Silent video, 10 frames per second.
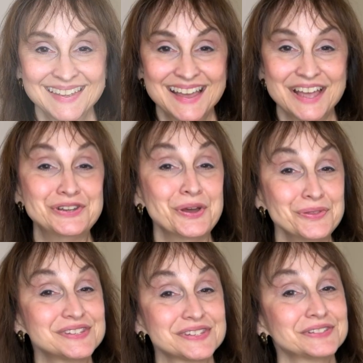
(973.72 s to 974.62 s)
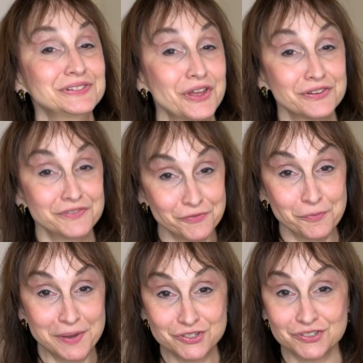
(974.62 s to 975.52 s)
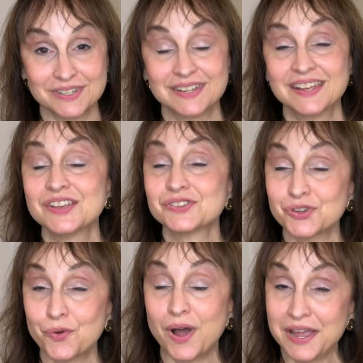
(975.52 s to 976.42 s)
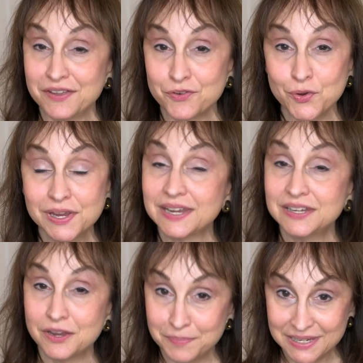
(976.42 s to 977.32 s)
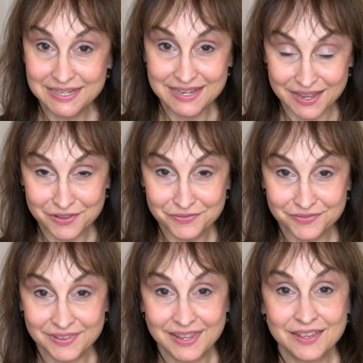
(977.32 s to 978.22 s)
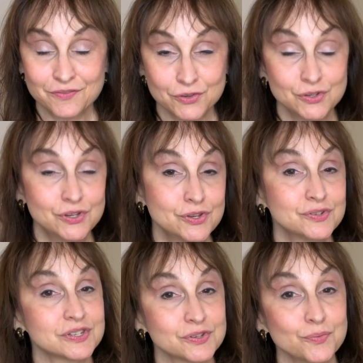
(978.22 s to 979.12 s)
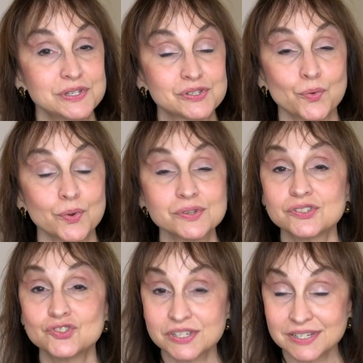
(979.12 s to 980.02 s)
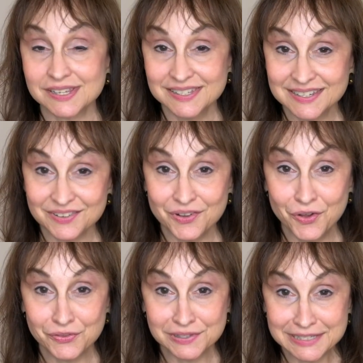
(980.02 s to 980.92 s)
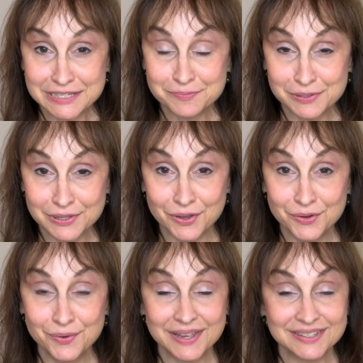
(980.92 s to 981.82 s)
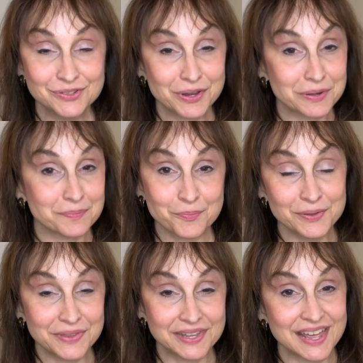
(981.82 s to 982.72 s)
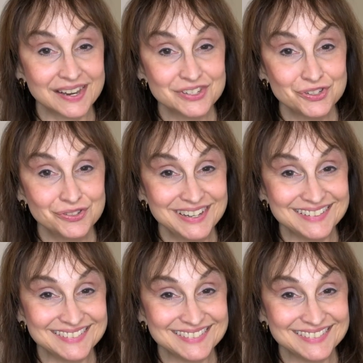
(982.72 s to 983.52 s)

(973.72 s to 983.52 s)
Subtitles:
I know this is a lot of information, so I have created a PDF for you to use as a resource. Just click on the link below and you can print that out as you need.